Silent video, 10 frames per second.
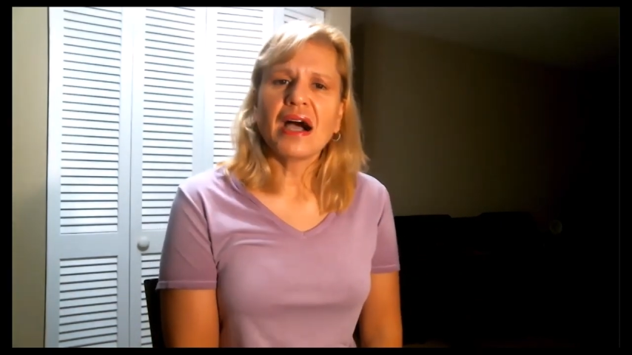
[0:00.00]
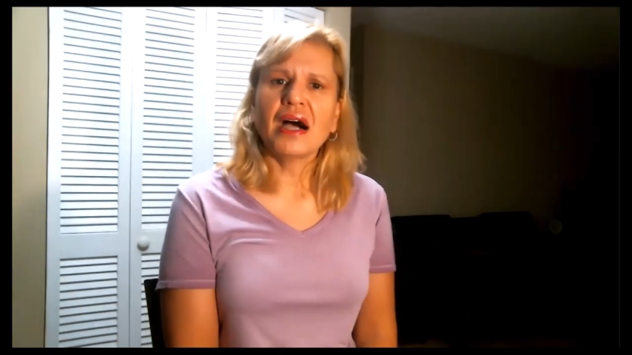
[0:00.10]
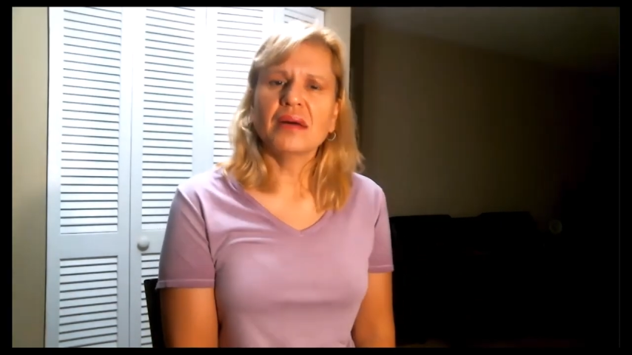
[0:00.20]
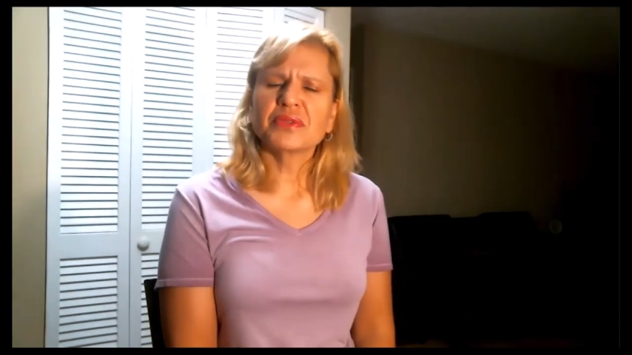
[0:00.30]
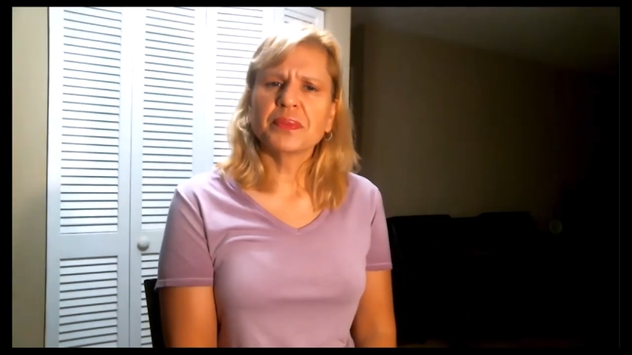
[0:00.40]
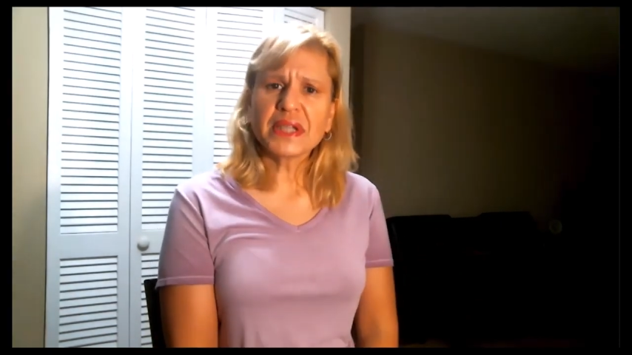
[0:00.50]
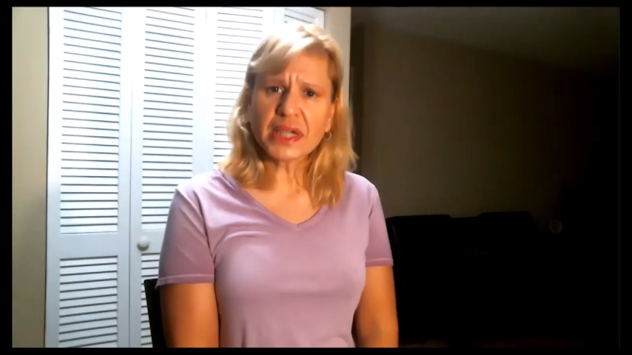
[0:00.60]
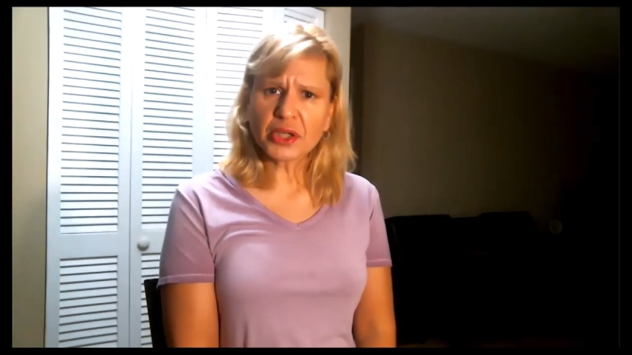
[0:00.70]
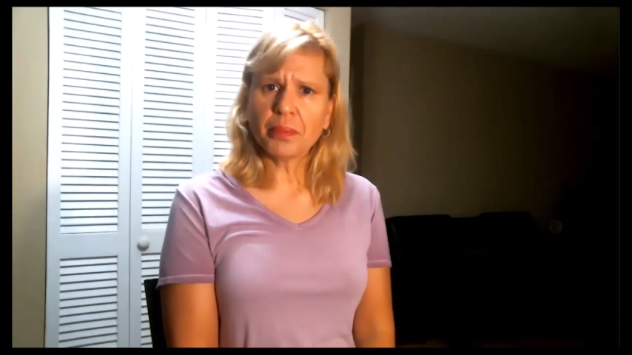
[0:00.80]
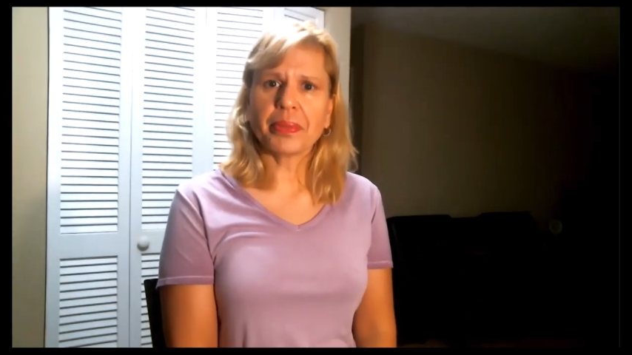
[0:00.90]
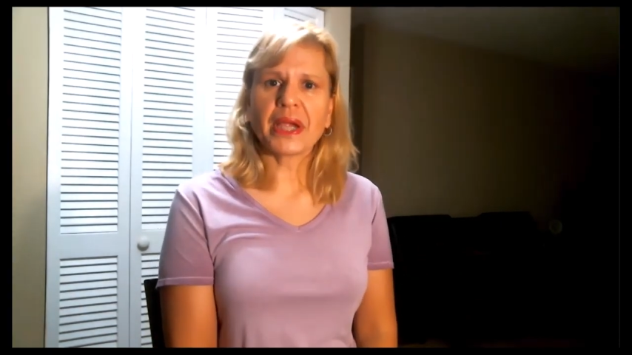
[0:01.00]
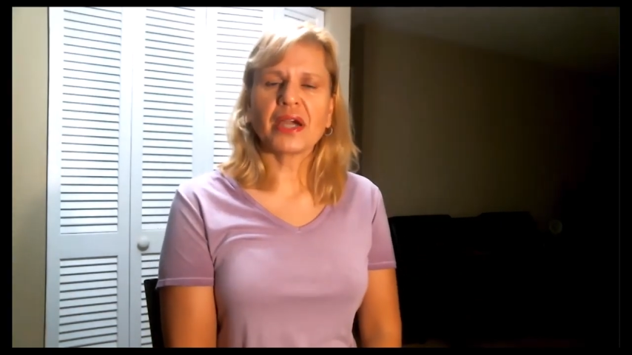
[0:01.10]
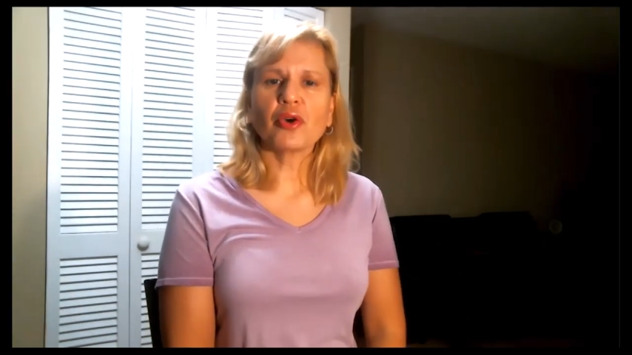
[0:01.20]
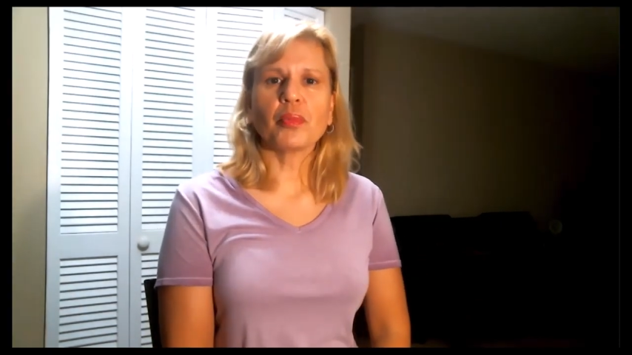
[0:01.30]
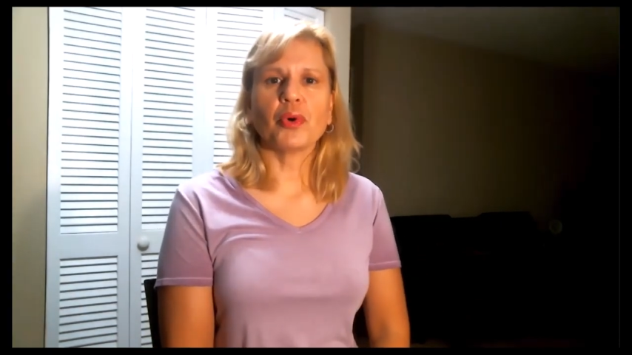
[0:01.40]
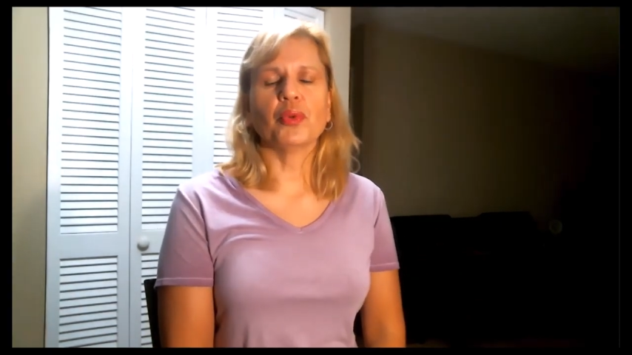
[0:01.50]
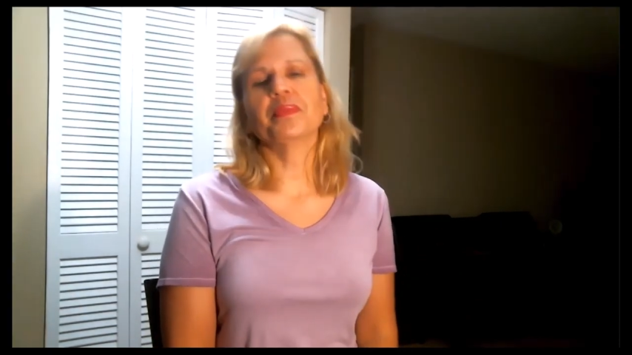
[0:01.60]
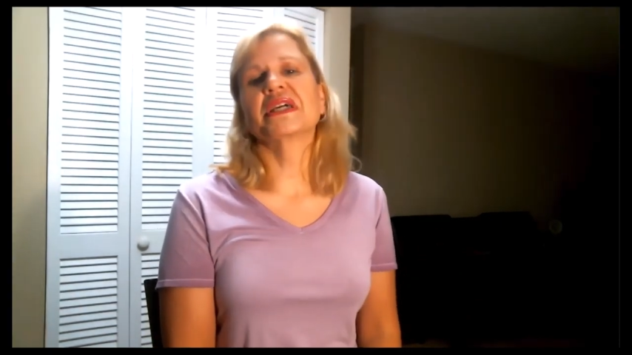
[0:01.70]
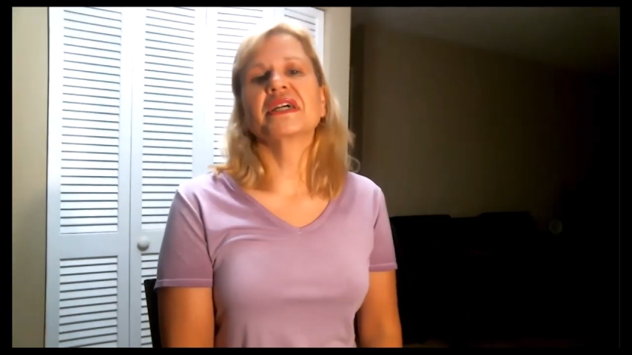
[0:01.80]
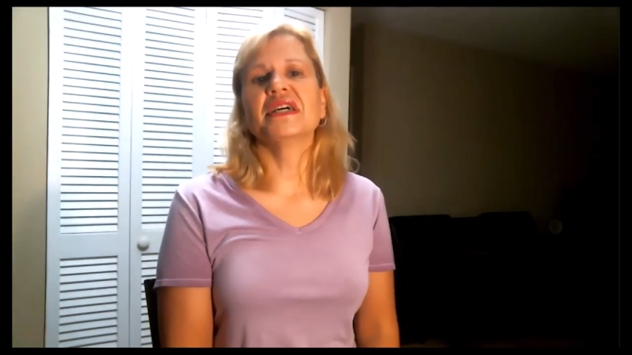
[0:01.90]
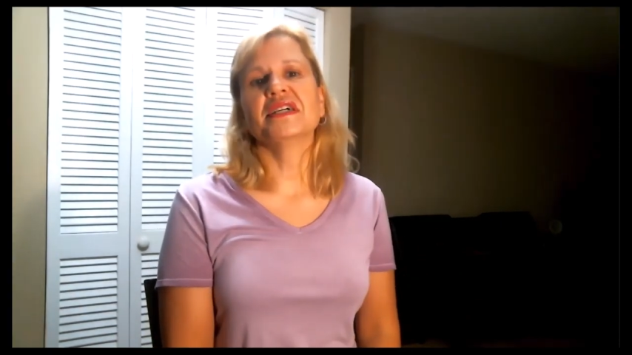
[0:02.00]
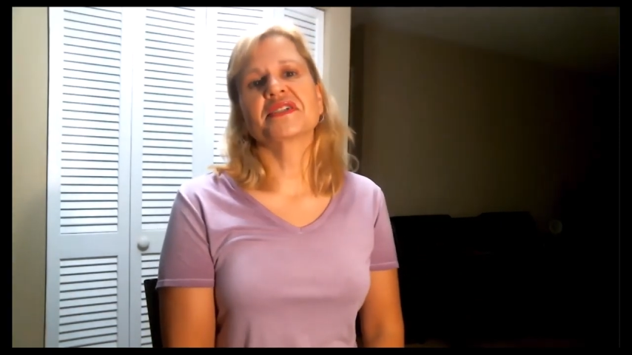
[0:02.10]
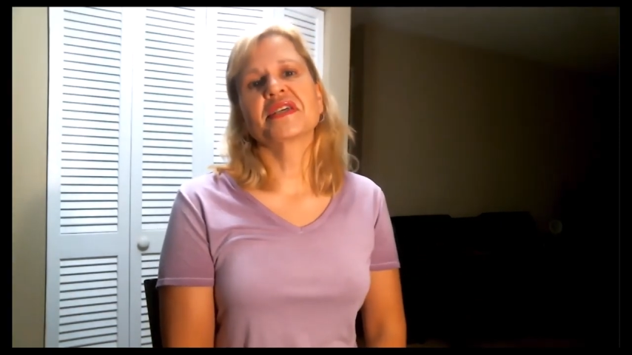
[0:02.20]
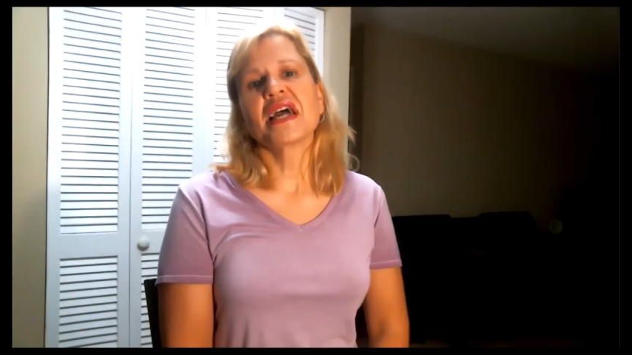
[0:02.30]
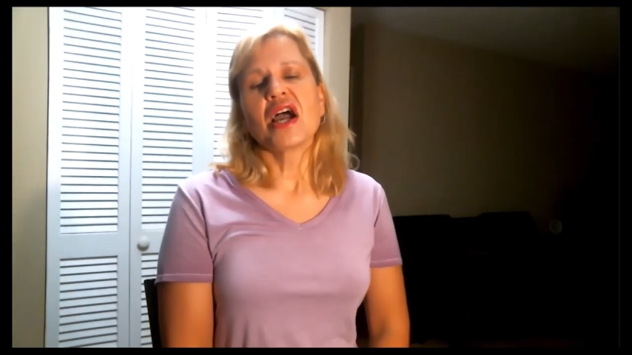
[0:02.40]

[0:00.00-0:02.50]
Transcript: to make it comparable, because